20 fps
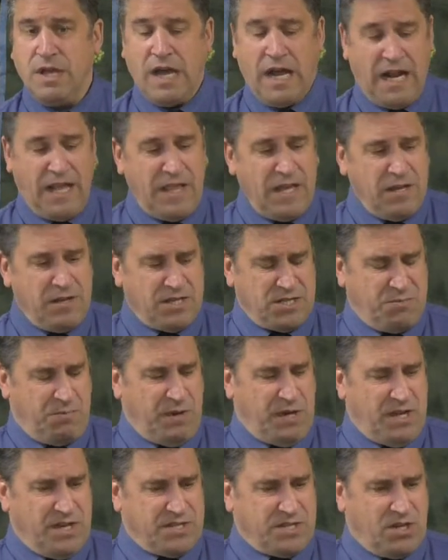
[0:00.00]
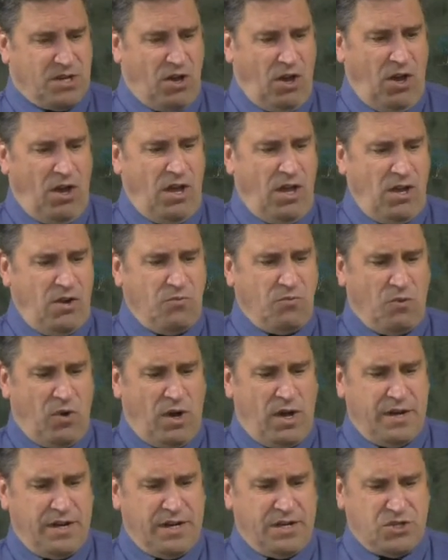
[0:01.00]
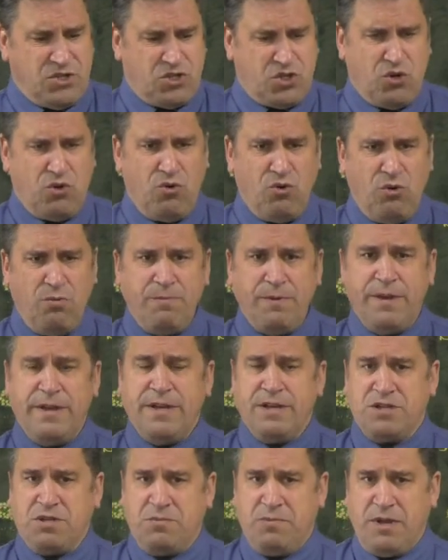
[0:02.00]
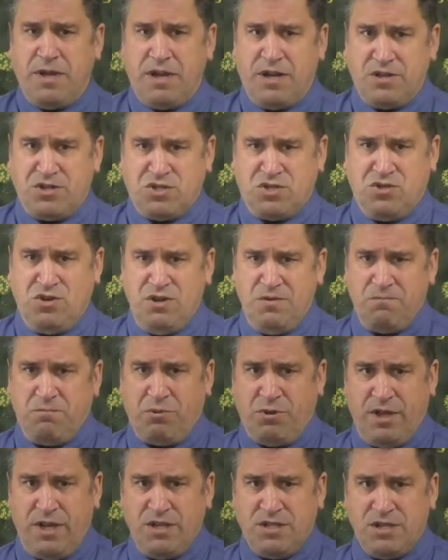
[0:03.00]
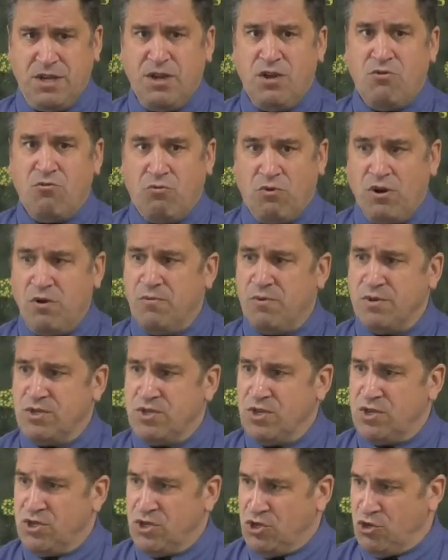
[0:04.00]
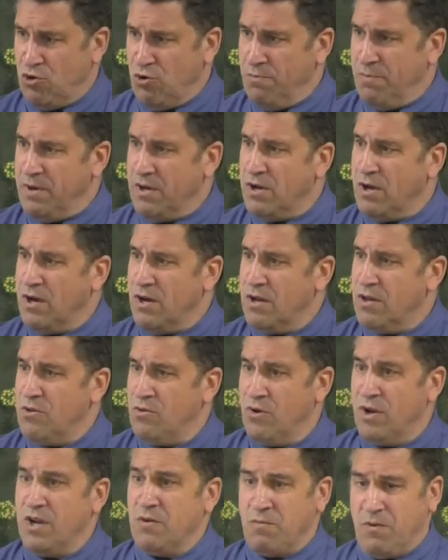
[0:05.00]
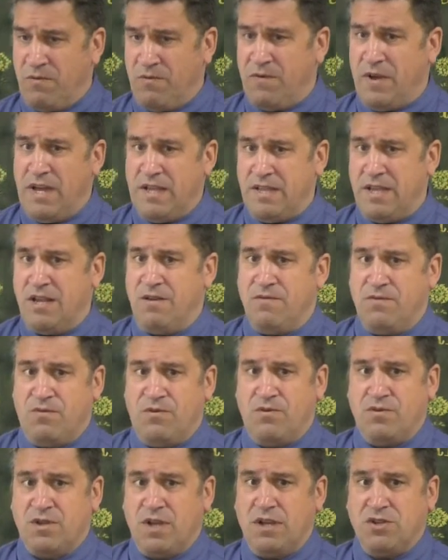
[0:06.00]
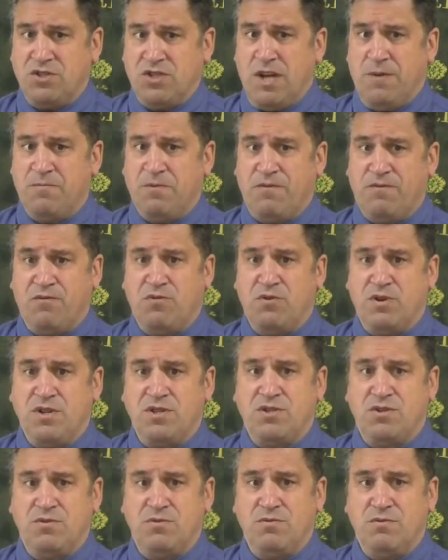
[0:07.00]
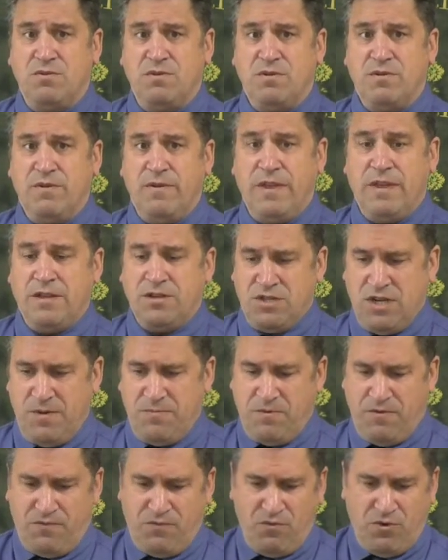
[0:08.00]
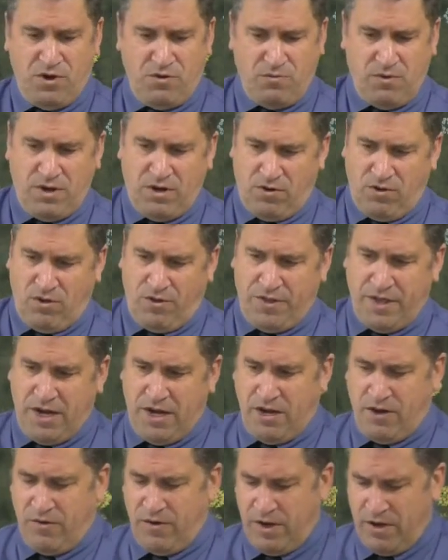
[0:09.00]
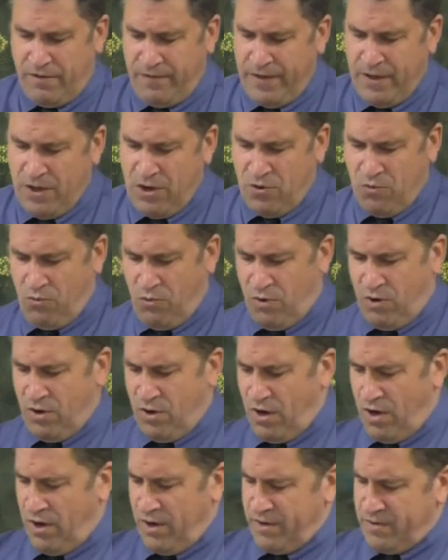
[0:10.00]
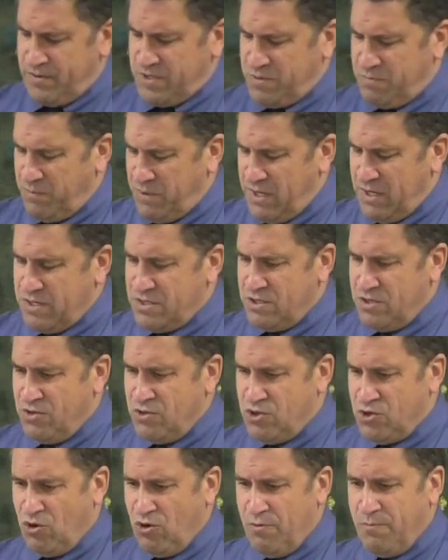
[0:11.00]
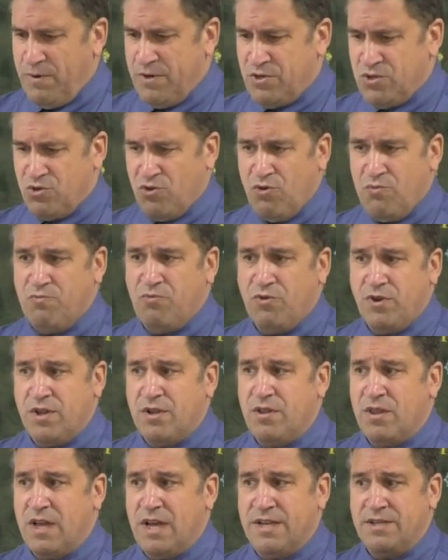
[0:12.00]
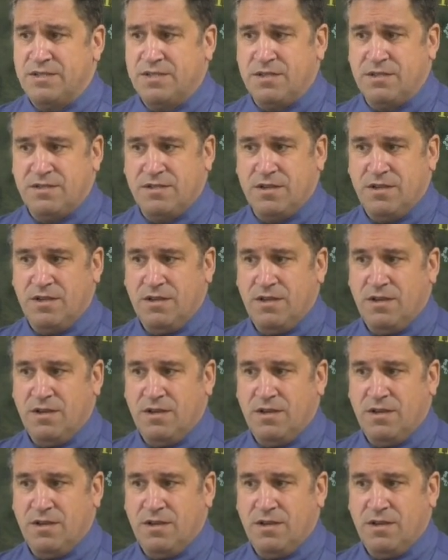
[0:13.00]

And I think it's because God wanted Job to be at a certain place where it was just Job and God alone, and we find that in verse uh, chapter 42, chapter 41, and all that area where God speaks to Job and Job realizes